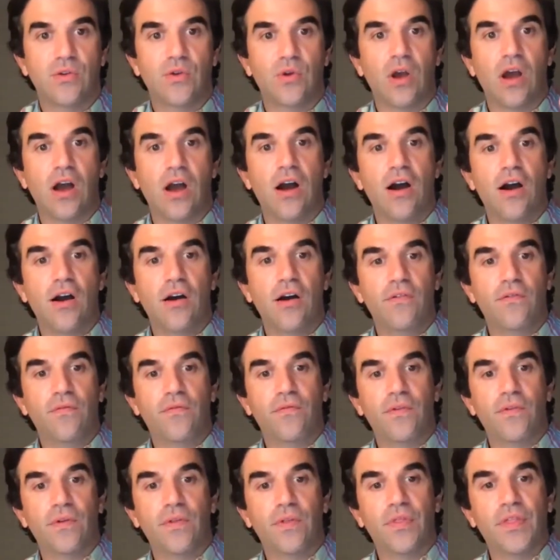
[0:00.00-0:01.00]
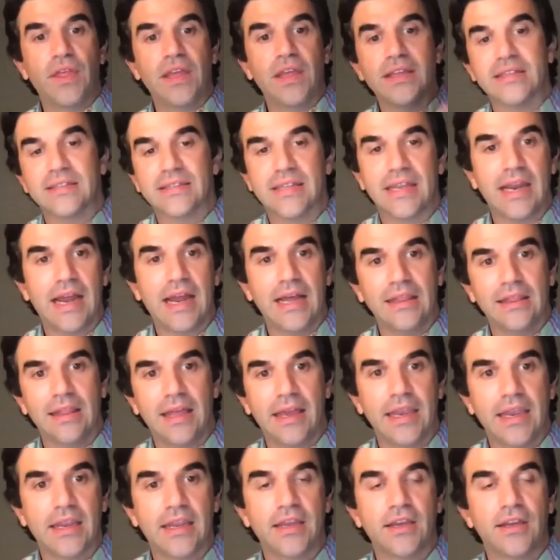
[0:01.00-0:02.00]
of things that I
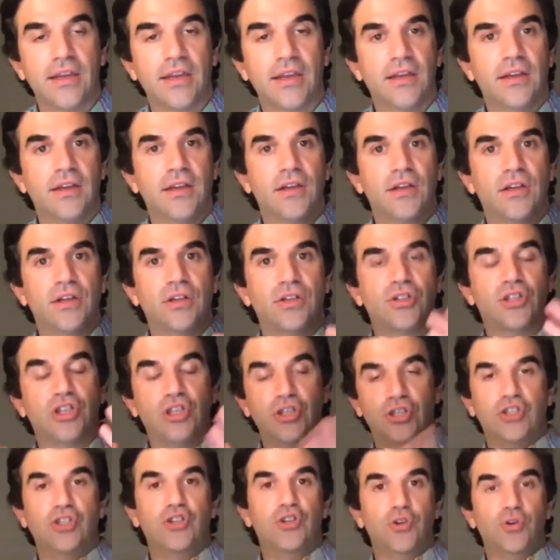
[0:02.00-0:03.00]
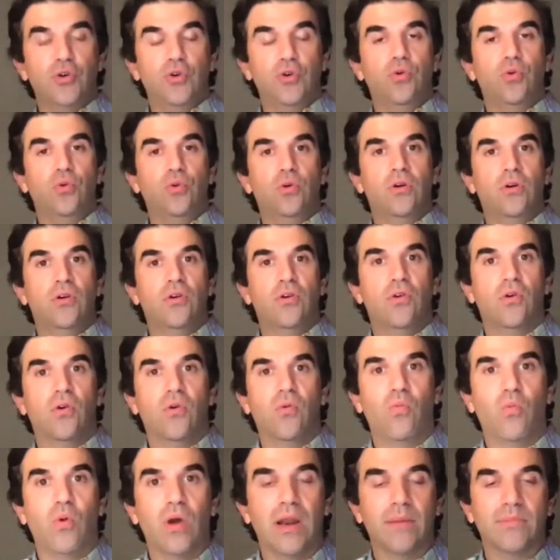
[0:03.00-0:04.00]
like to do
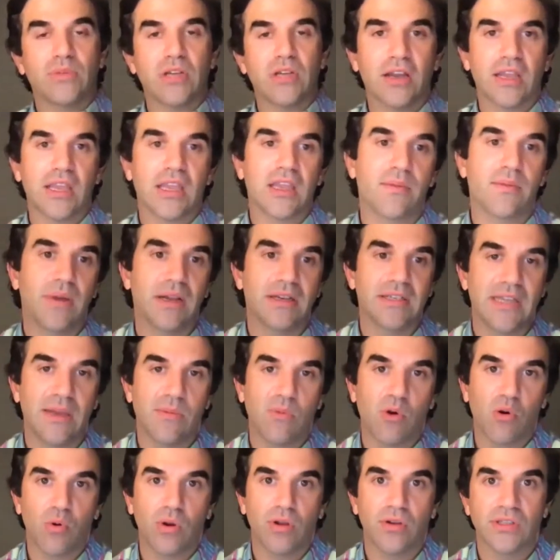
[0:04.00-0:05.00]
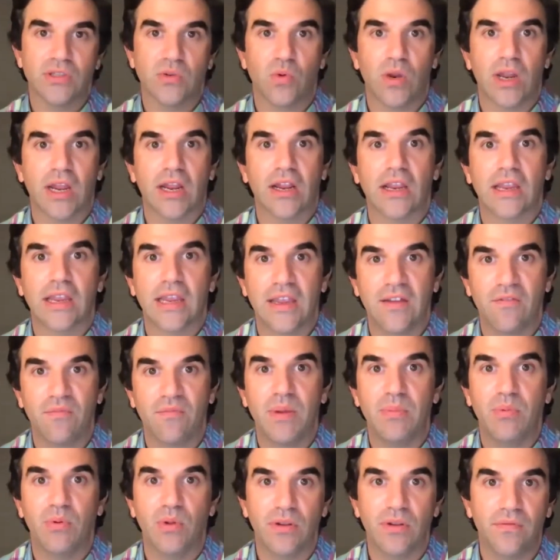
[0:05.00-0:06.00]
when I'm talking about demo reels. I want to give
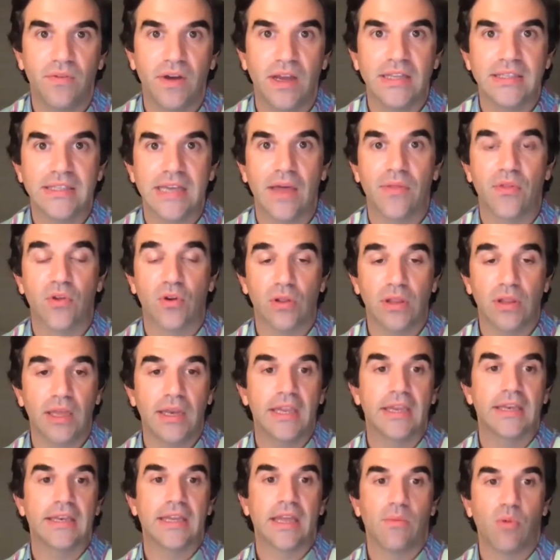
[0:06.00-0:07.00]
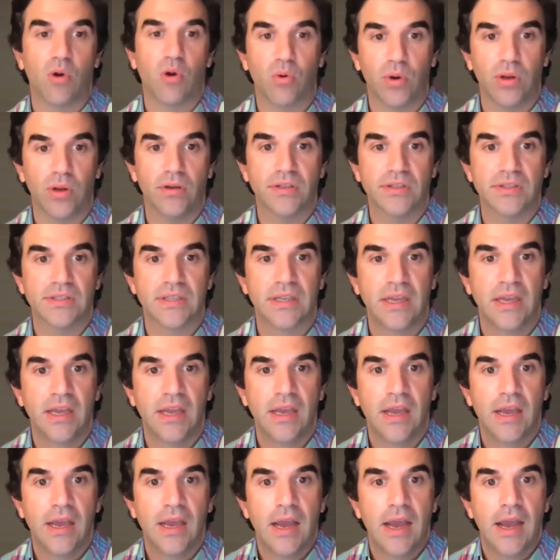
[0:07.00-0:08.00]
people advice on their lighting demo reels.
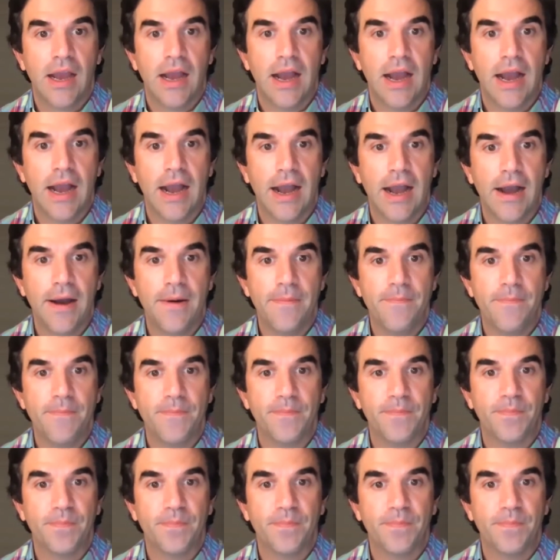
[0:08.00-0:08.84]
Um,